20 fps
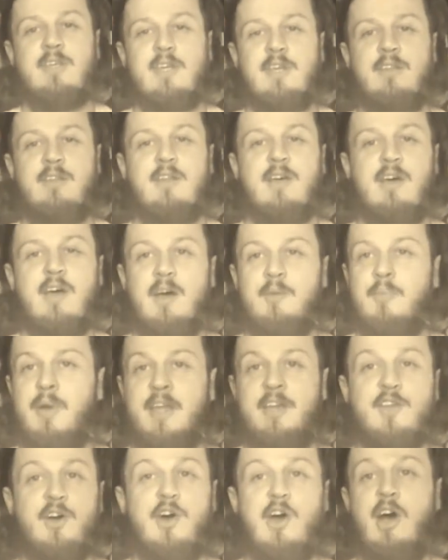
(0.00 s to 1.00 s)
in
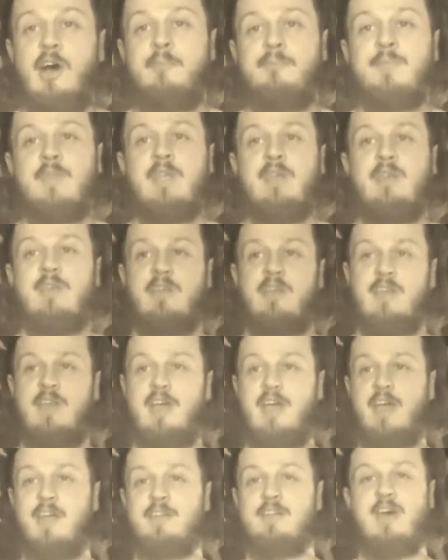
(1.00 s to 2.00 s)
my DAW.
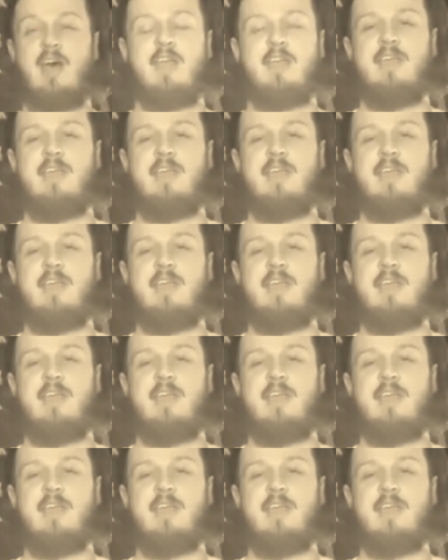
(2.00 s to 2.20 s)
And